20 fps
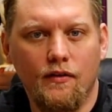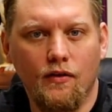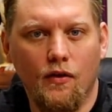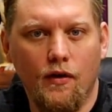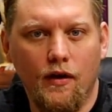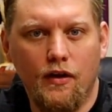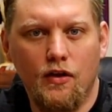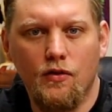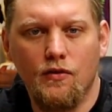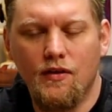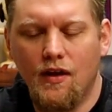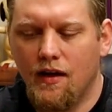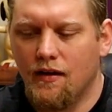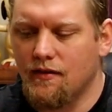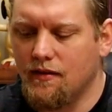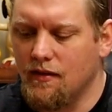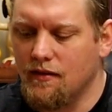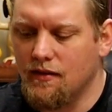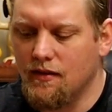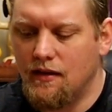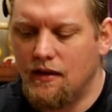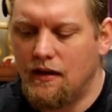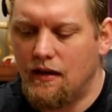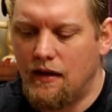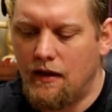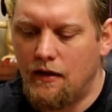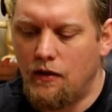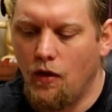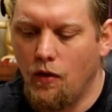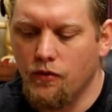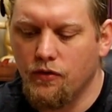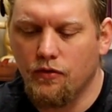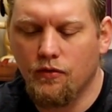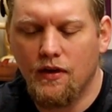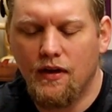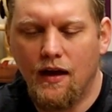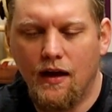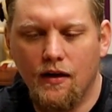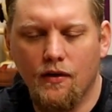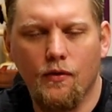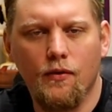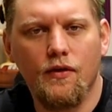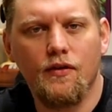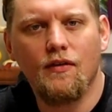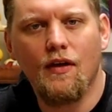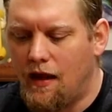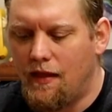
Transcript: So acute toxicity in those 3 categories.